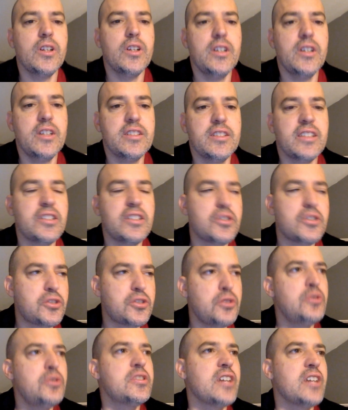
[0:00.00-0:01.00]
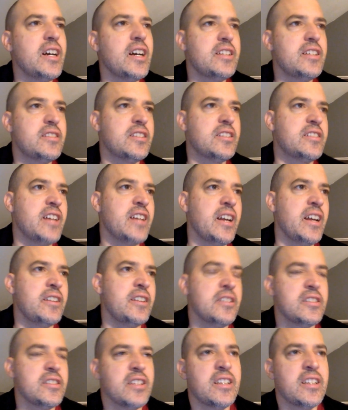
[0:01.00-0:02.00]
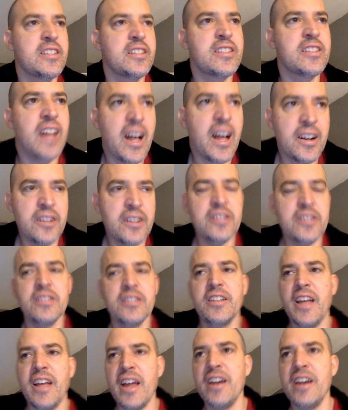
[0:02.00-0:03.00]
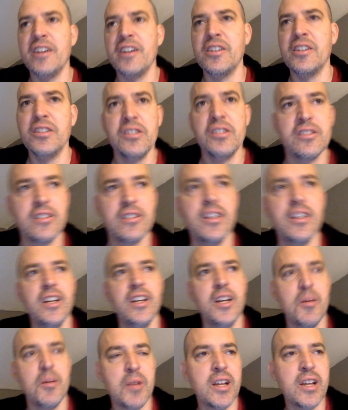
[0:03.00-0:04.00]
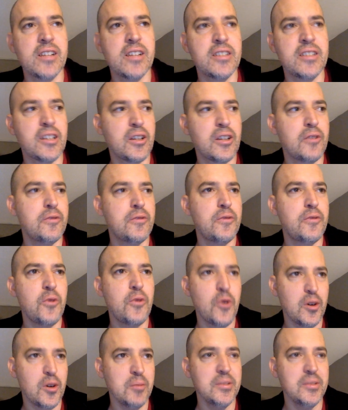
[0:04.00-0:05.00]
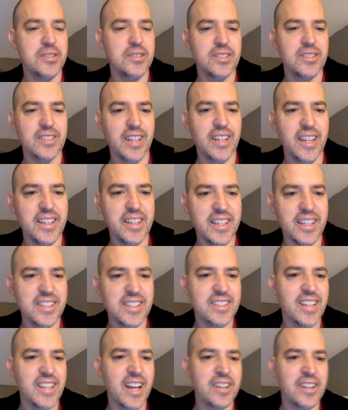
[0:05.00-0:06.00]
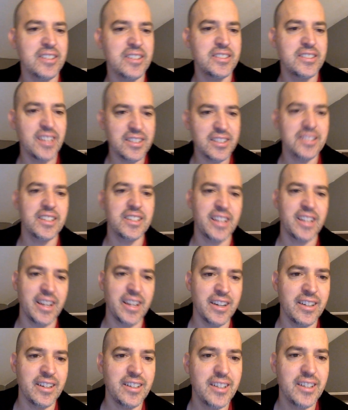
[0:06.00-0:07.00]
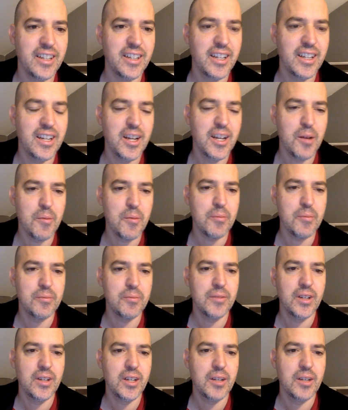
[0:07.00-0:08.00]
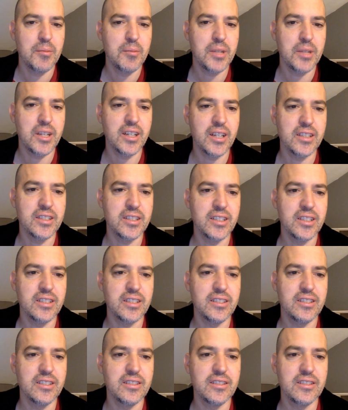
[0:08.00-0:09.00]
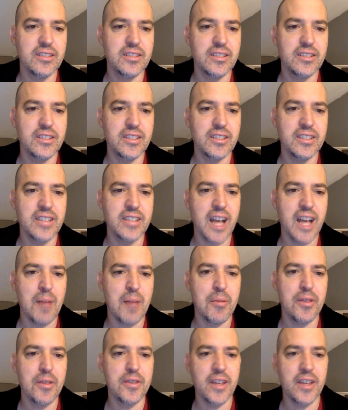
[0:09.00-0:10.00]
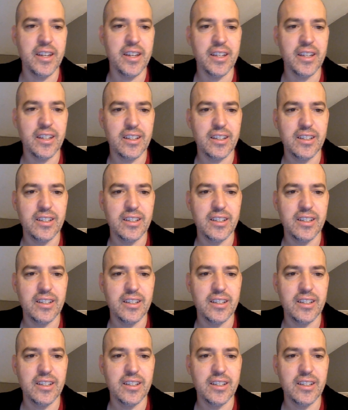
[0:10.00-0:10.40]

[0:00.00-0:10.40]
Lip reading: It's like there's two sides to Saturn. It's like Saturn cares because it conforms, and then Saturn doesn't care because it is apathetic.